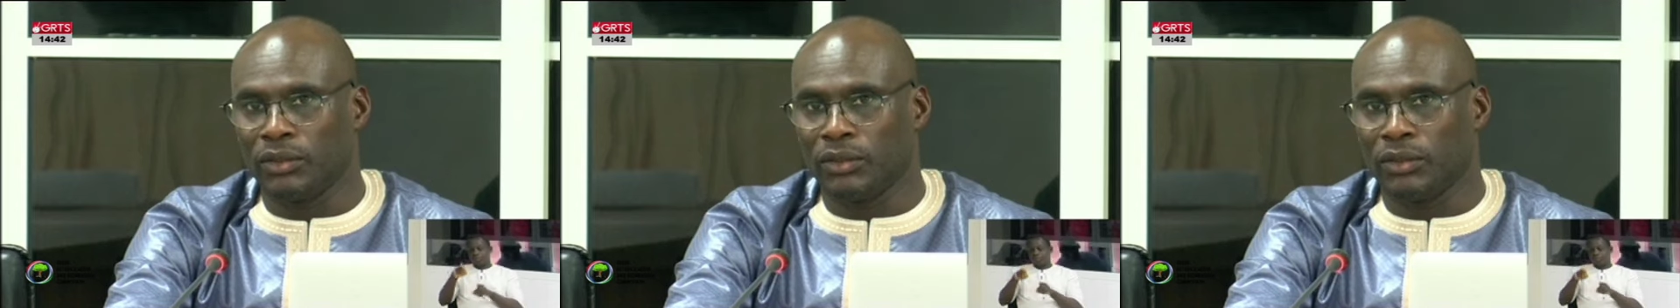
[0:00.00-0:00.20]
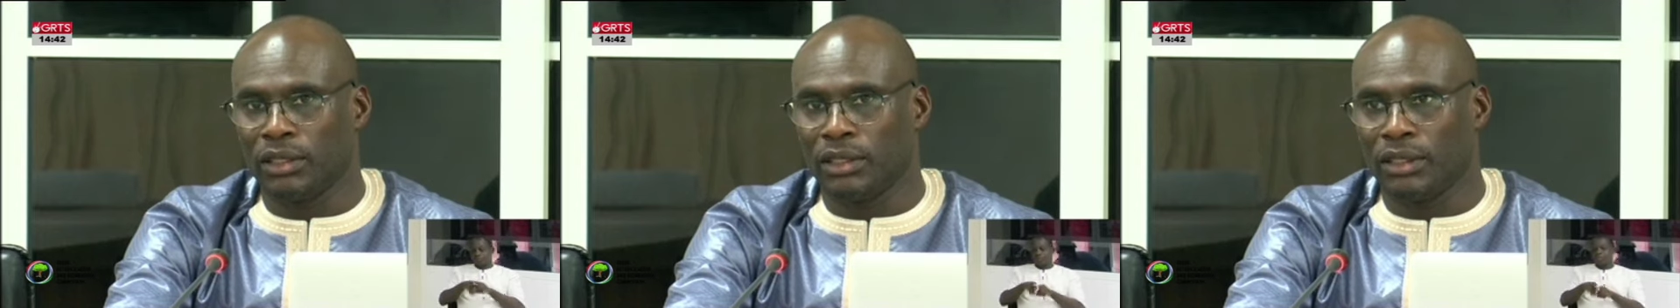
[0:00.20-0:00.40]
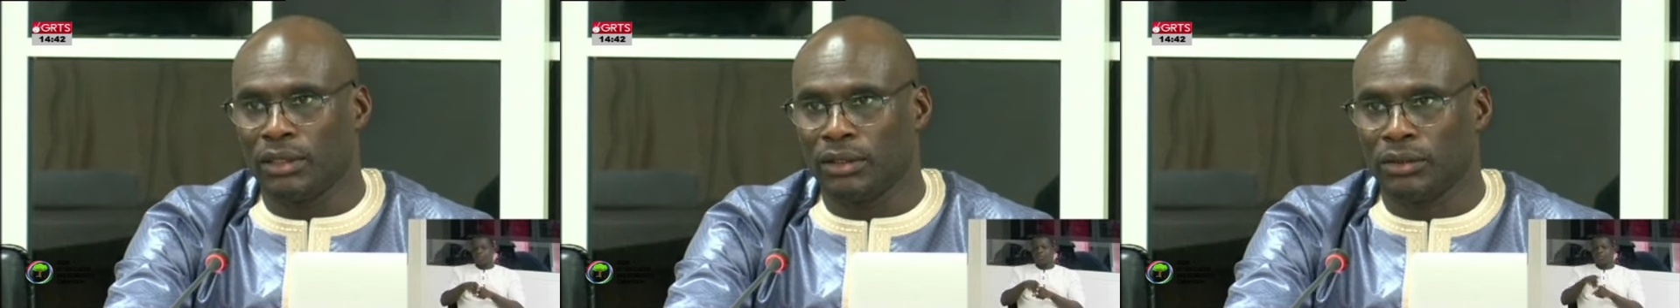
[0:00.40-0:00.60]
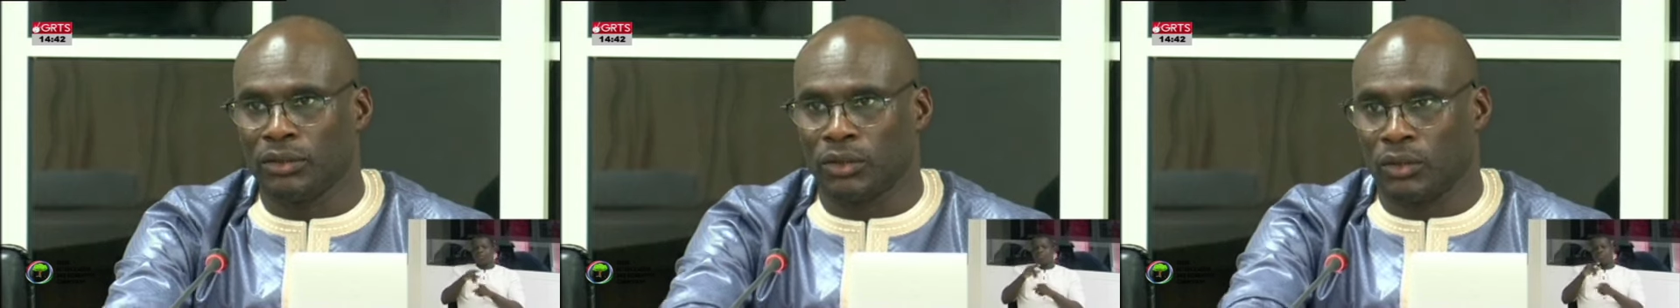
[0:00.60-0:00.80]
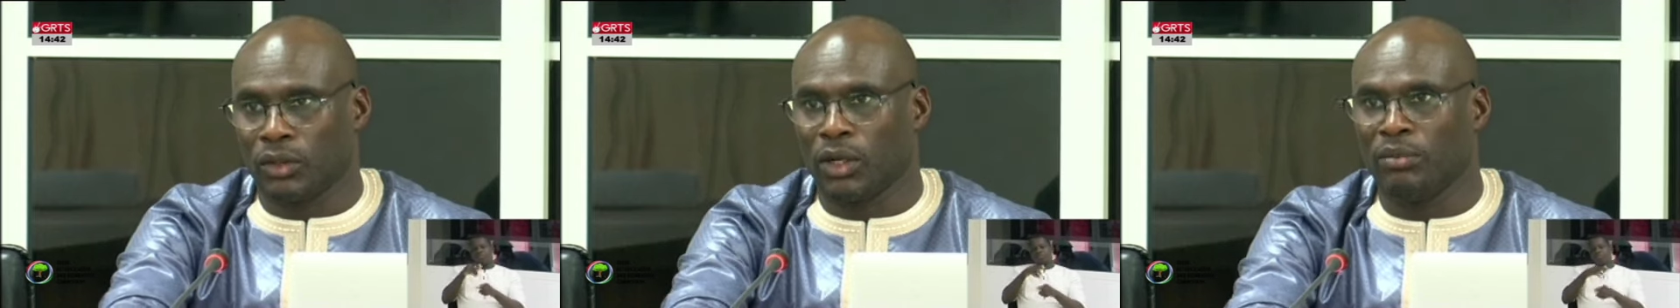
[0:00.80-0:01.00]
to the
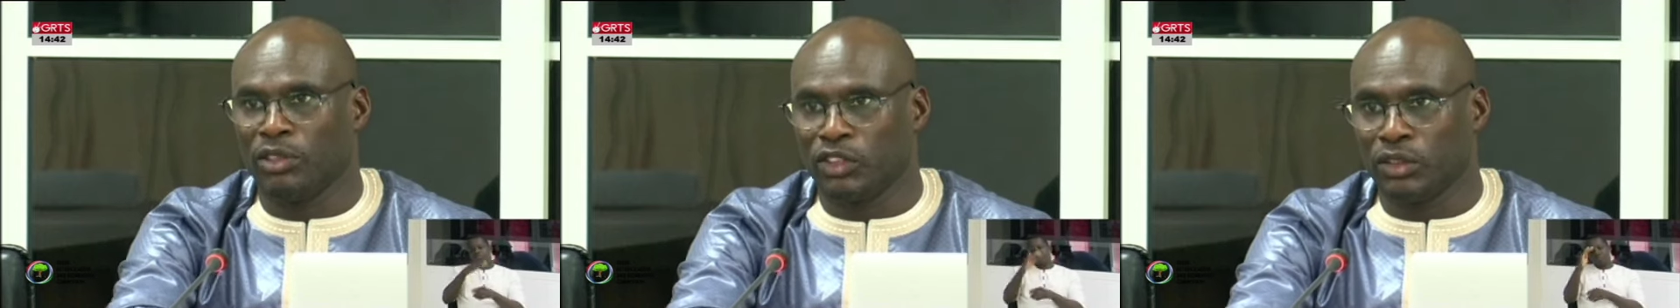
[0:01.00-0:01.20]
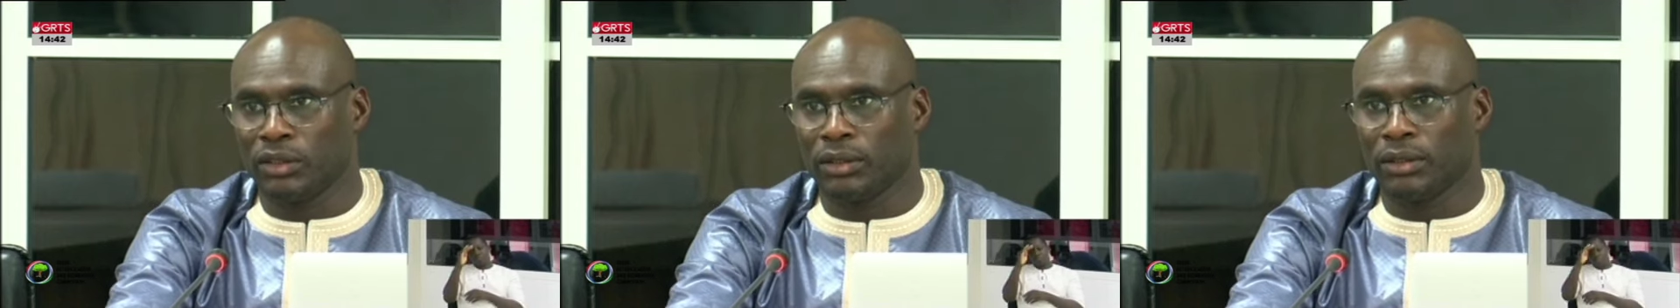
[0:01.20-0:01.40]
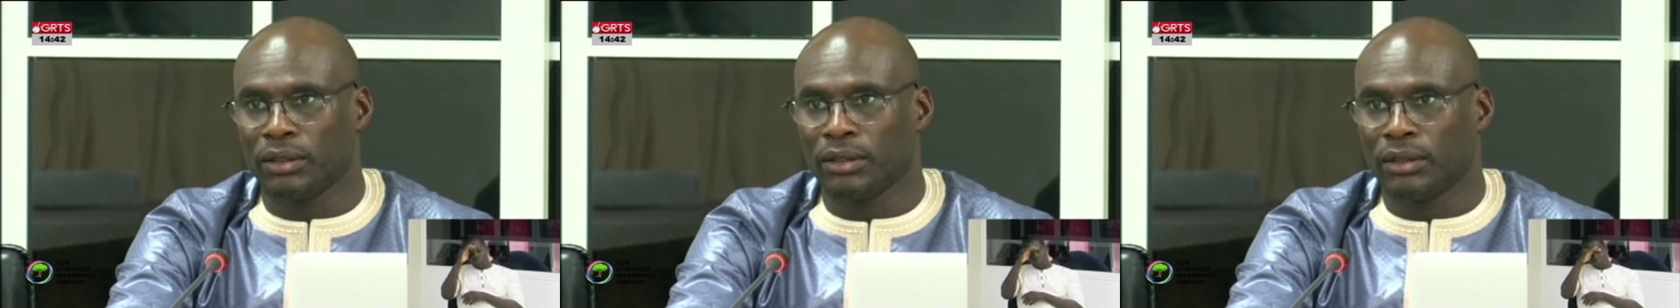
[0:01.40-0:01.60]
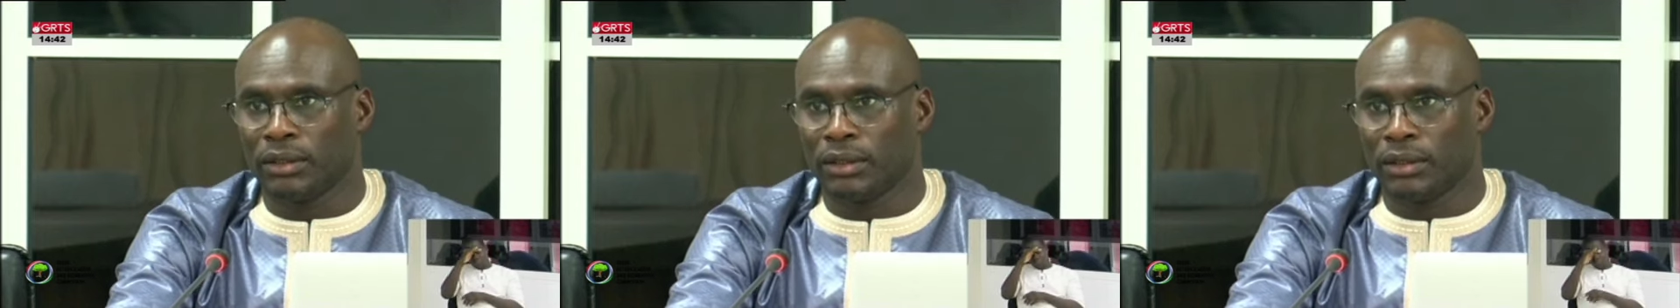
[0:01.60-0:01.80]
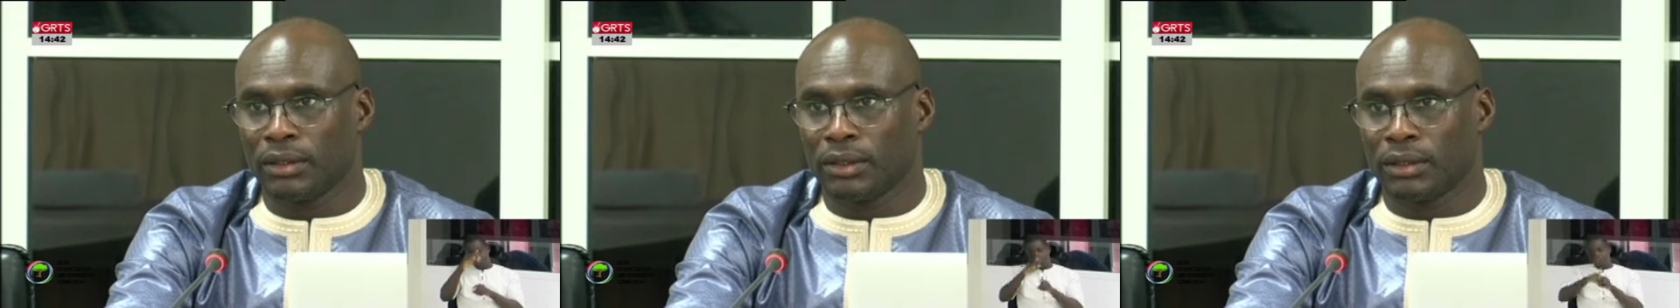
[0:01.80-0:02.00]
Truth Commission.
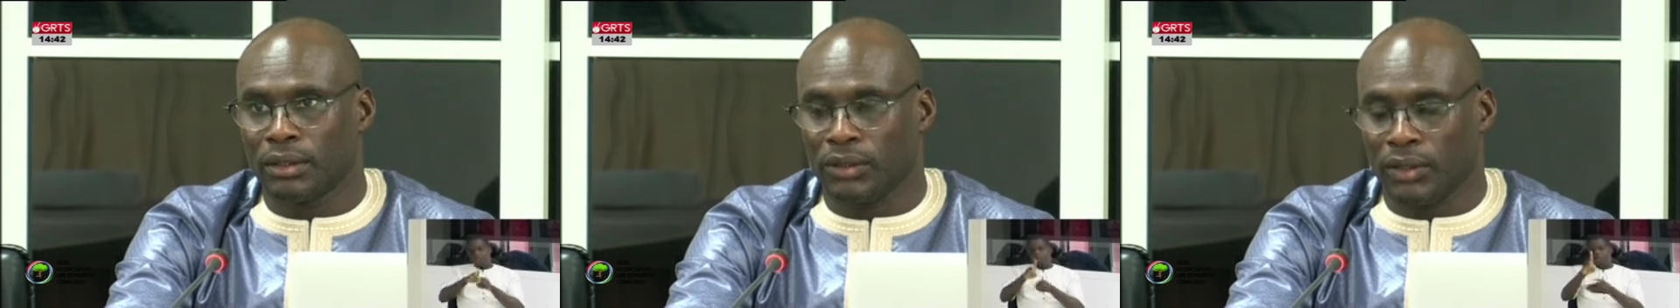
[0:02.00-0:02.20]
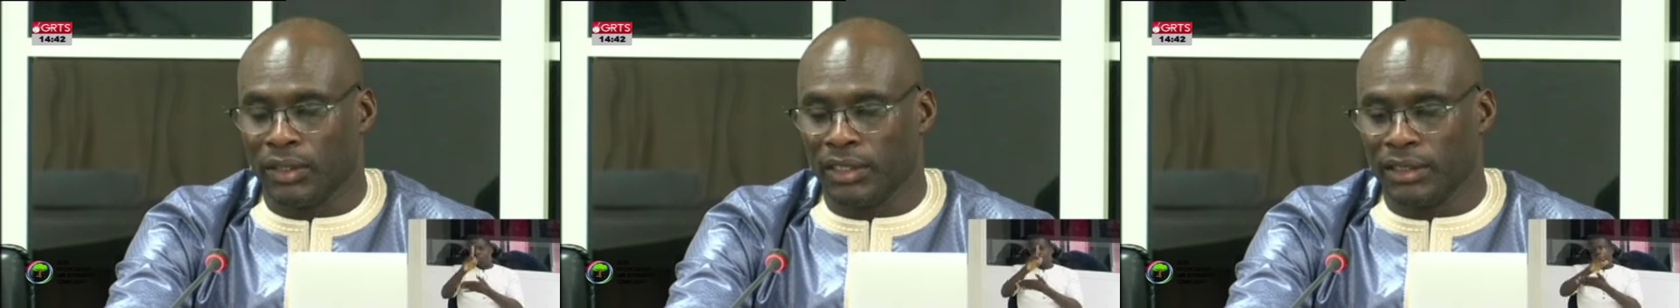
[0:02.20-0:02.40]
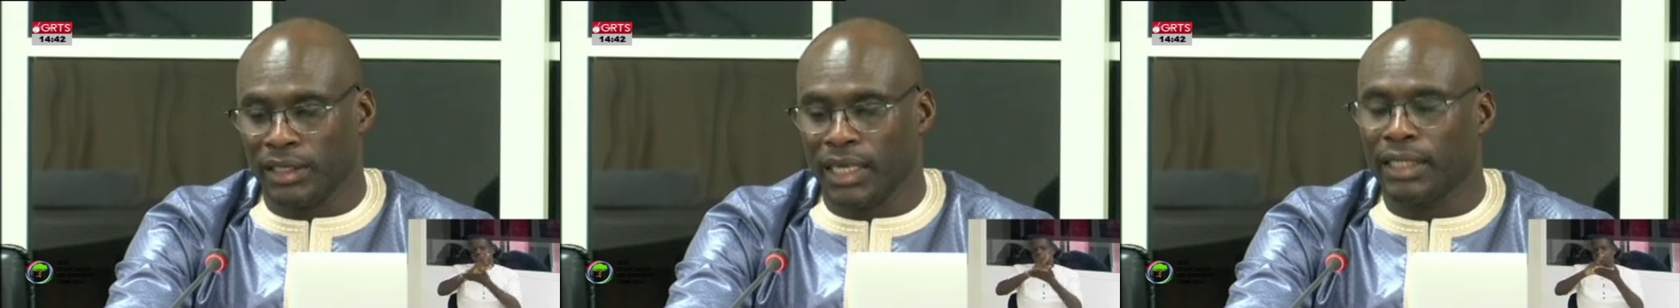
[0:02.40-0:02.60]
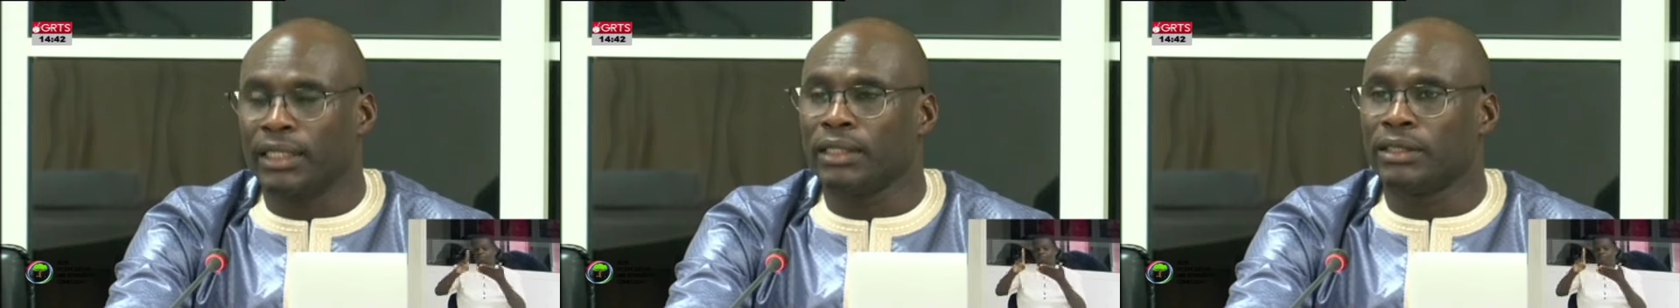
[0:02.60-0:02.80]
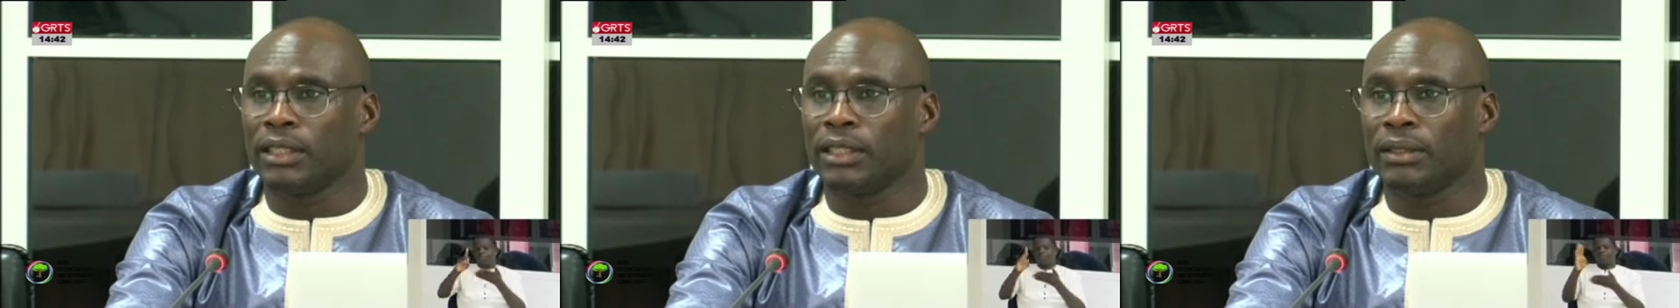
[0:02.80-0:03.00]
You understand
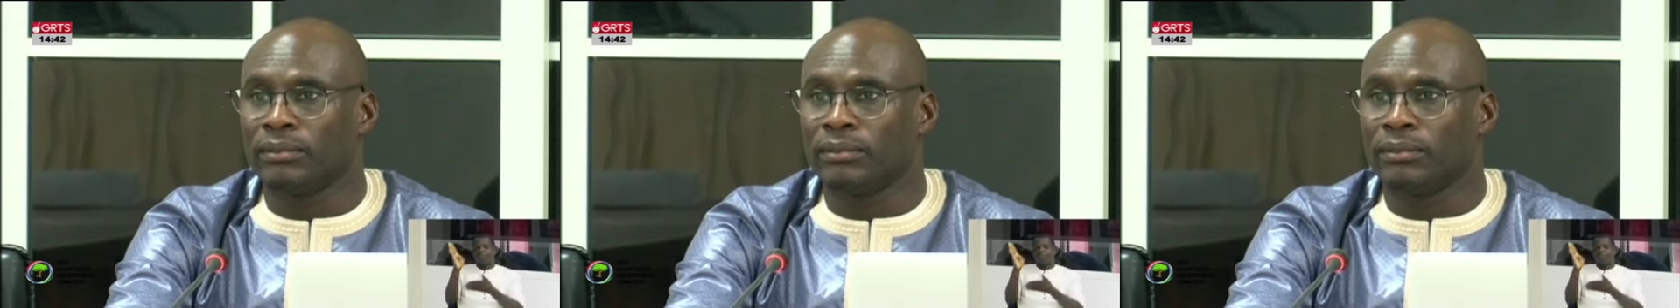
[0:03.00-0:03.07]
that, sir?